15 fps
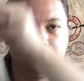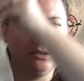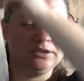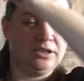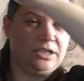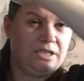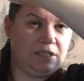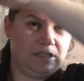So
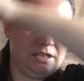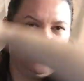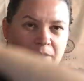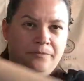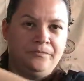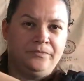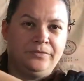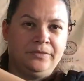that's that.
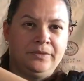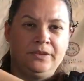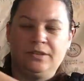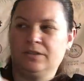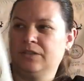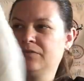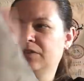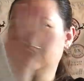
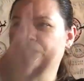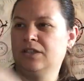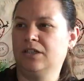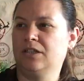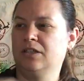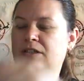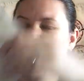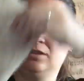So I've done
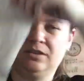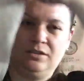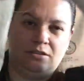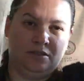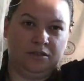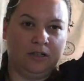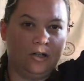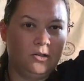the
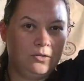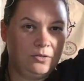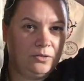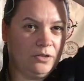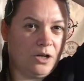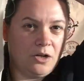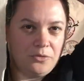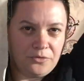
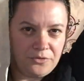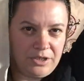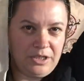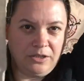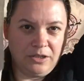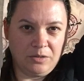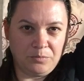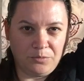whole
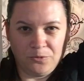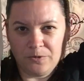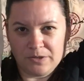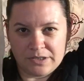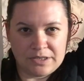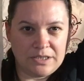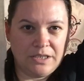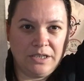green, and the
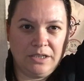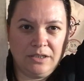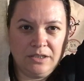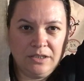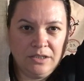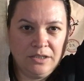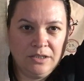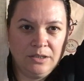border's done.
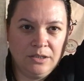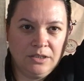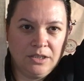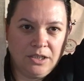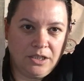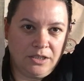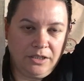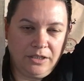
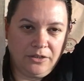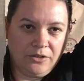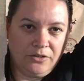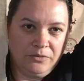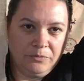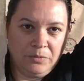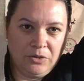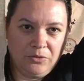I need to go
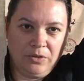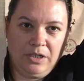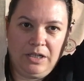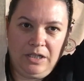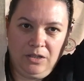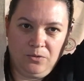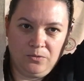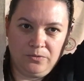and put all the
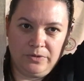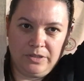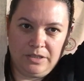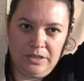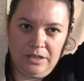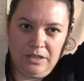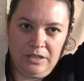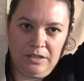acorns
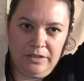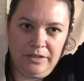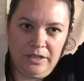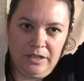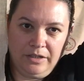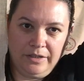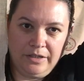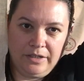in
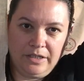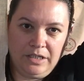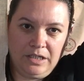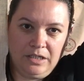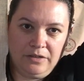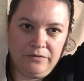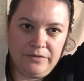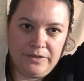and the
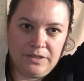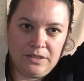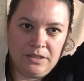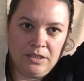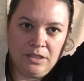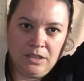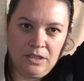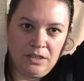leaves,
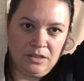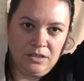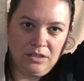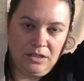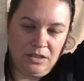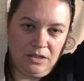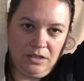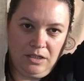
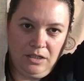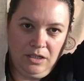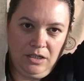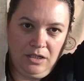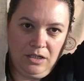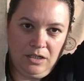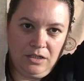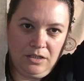and
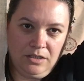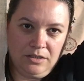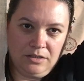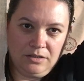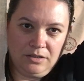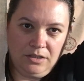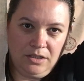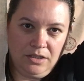
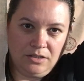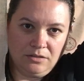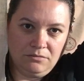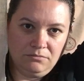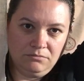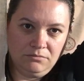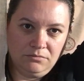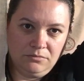then yeah,
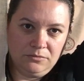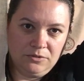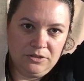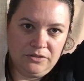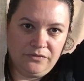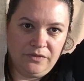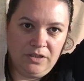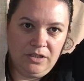
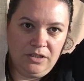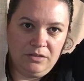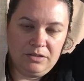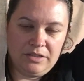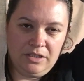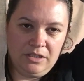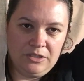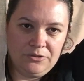just fill in the
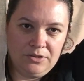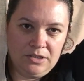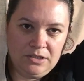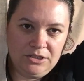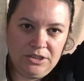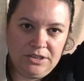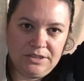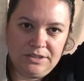centre, and
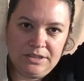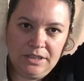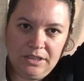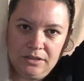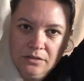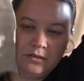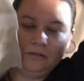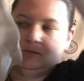she's
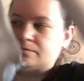done.